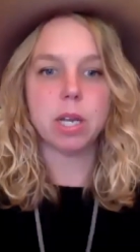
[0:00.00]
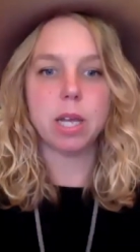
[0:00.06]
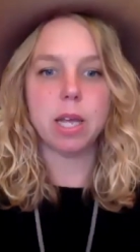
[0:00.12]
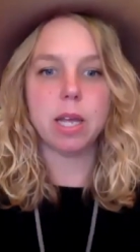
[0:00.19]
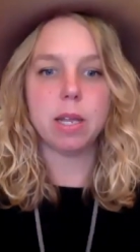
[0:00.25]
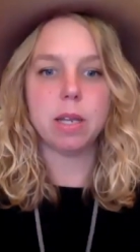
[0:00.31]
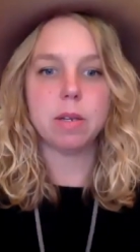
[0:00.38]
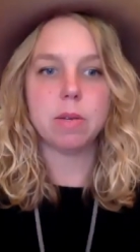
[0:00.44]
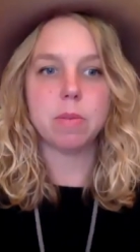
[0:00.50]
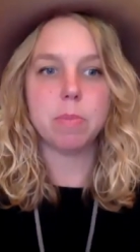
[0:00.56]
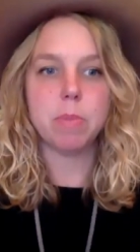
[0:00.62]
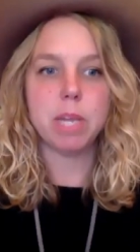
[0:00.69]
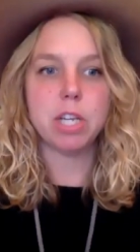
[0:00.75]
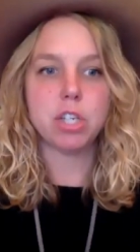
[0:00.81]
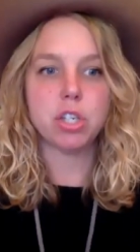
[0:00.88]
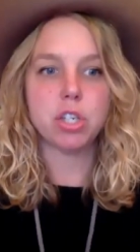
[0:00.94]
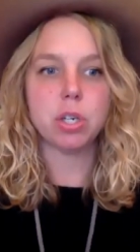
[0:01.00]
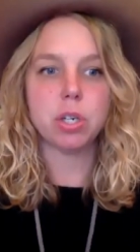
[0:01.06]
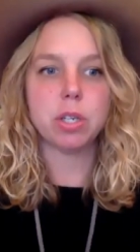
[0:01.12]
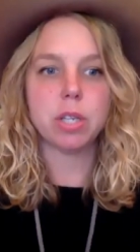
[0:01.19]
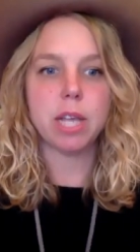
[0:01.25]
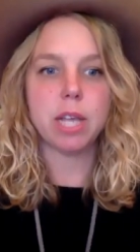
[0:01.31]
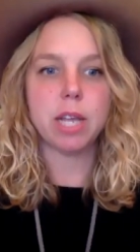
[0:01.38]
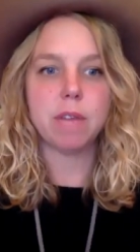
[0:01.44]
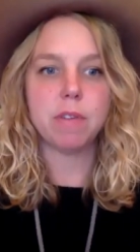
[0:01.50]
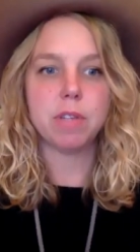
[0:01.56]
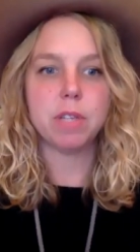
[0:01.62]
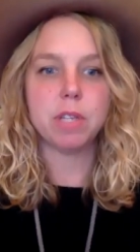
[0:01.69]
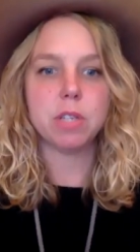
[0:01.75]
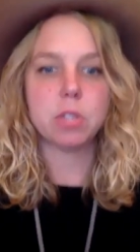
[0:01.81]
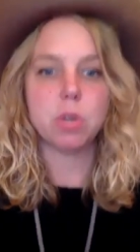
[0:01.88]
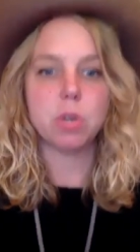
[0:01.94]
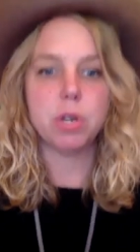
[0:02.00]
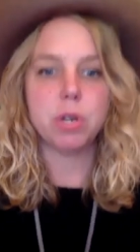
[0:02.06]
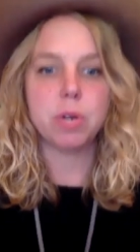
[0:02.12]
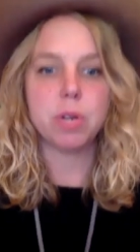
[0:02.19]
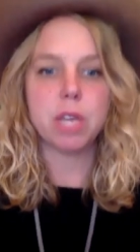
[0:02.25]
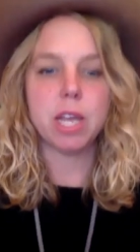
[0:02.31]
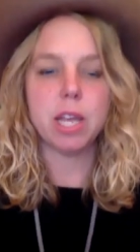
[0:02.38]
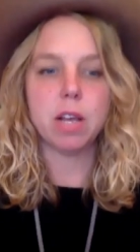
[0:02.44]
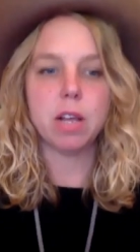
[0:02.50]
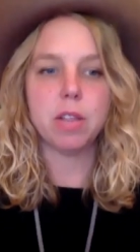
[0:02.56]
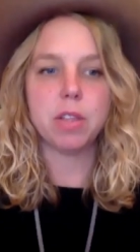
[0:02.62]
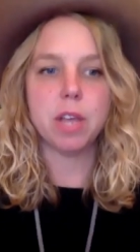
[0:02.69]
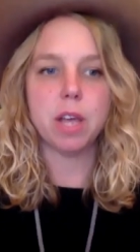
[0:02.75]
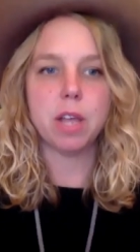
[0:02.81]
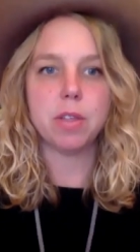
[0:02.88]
and make sure that everything's going okay on the